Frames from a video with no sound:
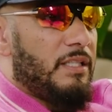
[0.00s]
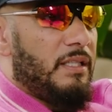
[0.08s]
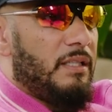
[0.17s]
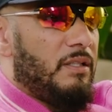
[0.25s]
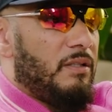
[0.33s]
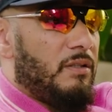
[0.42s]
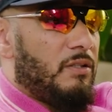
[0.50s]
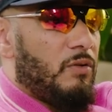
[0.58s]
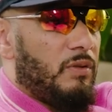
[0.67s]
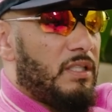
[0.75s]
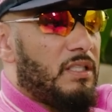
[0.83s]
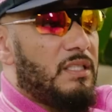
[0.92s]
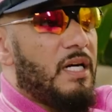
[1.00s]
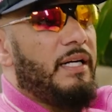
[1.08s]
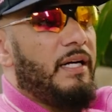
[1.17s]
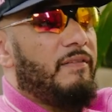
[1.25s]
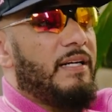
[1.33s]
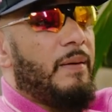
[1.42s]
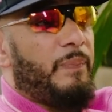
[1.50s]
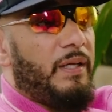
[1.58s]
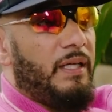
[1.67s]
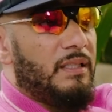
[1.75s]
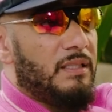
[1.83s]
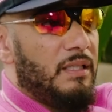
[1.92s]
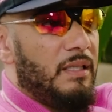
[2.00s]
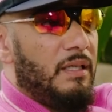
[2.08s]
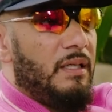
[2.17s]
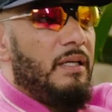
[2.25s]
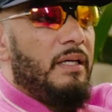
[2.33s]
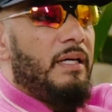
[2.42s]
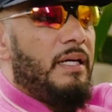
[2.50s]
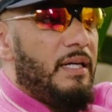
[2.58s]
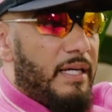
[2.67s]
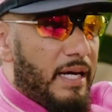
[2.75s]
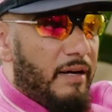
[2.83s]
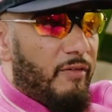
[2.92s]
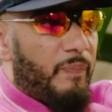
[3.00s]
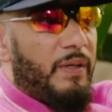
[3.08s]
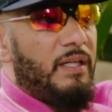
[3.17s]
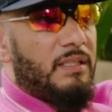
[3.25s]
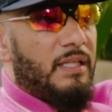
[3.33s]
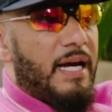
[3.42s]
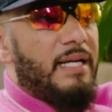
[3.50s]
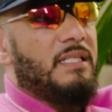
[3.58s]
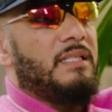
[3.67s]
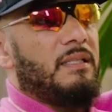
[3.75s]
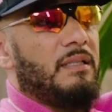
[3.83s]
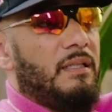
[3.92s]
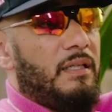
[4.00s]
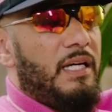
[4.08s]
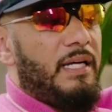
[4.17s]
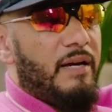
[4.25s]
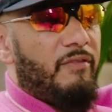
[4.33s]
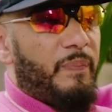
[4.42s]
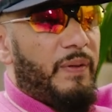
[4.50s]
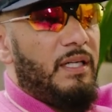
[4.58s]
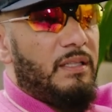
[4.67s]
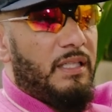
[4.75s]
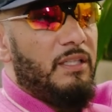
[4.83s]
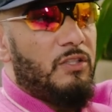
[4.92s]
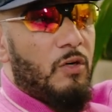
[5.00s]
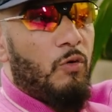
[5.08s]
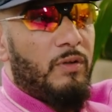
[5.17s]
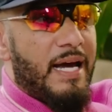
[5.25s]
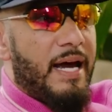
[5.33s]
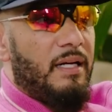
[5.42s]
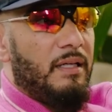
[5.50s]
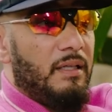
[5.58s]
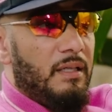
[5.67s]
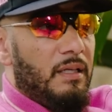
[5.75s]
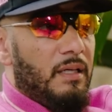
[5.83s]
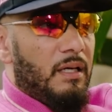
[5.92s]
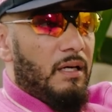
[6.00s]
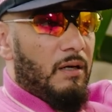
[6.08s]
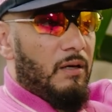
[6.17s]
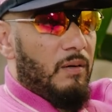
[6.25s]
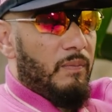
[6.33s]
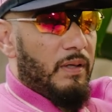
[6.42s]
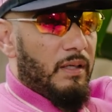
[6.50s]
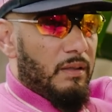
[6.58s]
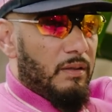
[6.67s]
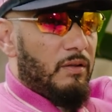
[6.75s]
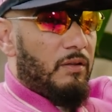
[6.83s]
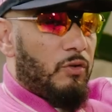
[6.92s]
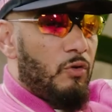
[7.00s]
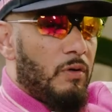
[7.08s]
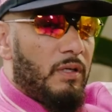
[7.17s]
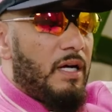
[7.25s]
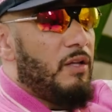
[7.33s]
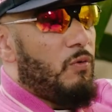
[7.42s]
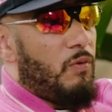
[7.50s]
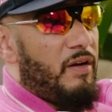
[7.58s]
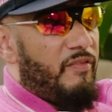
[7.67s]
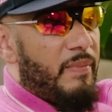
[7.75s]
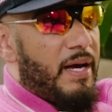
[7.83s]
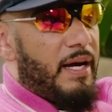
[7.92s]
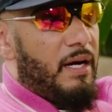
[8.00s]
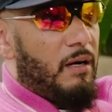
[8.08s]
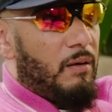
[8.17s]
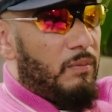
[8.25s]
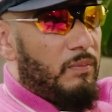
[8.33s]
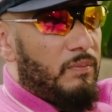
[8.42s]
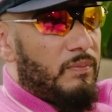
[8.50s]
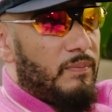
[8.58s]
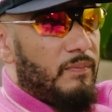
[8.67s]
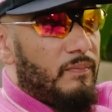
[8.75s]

And so the study of that piece, he gave a piece of that, he gave a piece, he sold that um, through another one of my, um,